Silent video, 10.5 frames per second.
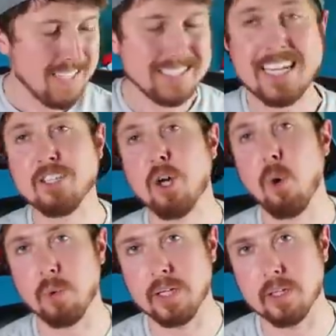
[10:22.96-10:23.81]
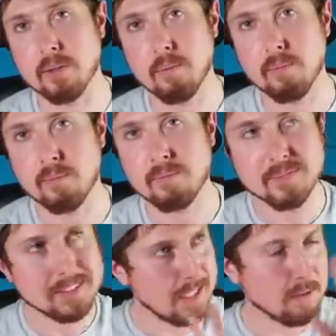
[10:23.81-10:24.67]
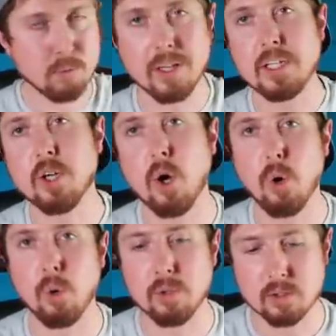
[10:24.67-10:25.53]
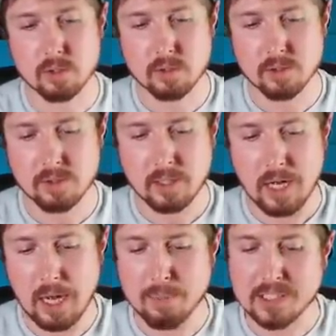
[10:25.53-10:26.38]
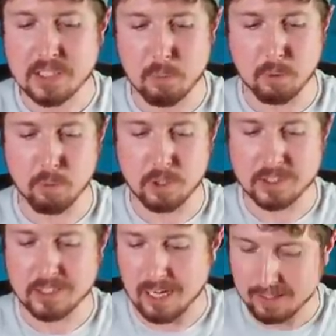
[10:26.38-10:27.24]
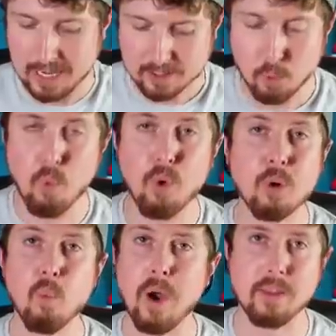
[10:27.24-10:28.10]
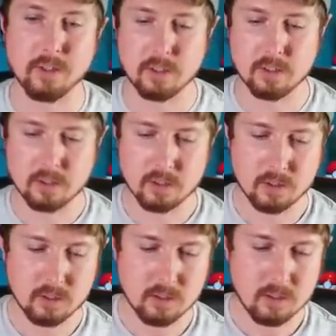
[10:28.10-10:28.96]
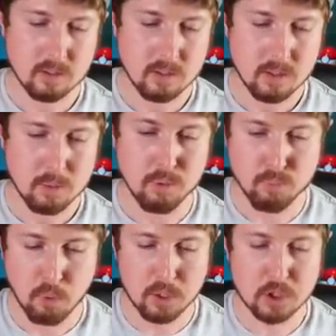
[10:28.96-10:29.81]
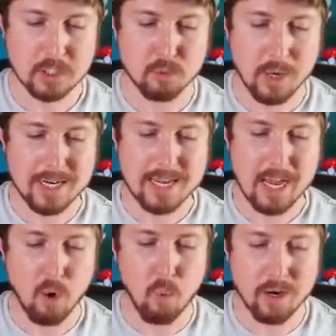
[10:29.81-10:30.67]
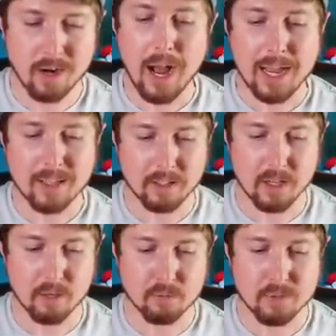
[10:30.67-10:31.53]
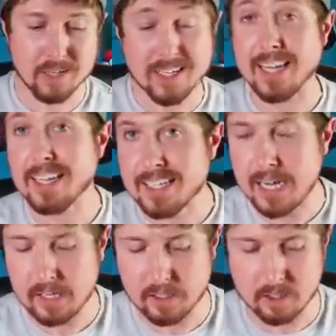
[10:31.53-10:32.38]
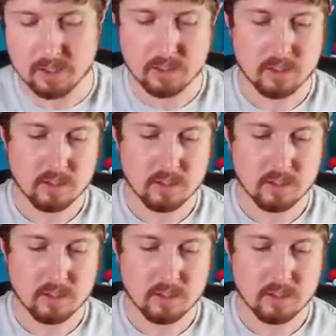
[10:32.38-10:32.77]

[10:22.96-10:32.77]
It's getting cold here. It's getting really cold. I'm a summer person. I like the warm weather. But unfortunately, right now, where I live in Indiana,